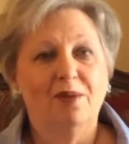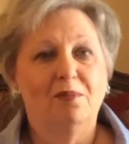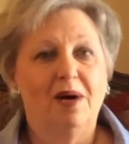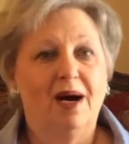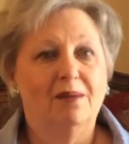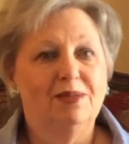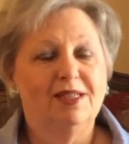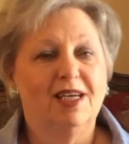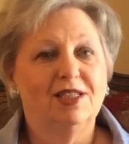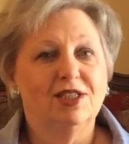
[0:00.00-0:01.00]
mom
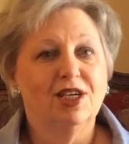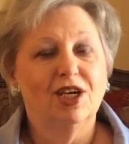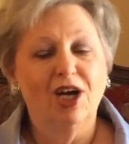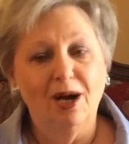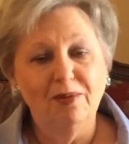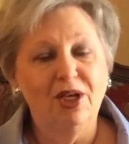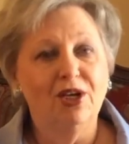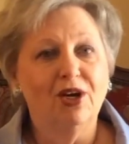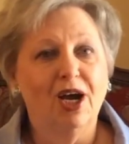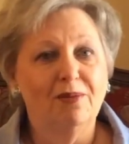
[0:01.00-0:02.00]
says, come
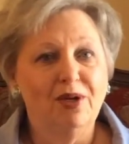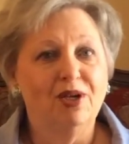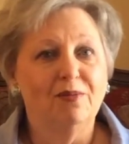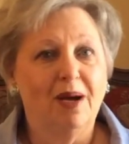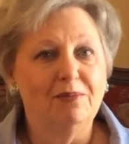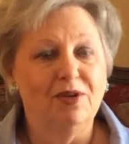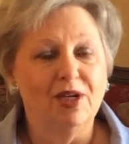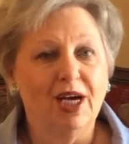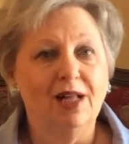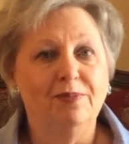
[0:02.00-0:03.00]
here, mom
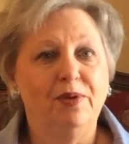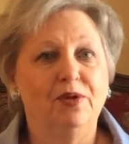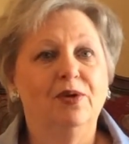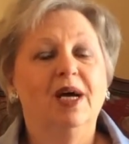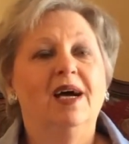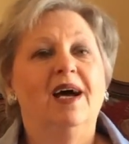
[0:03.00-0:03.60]
will help you,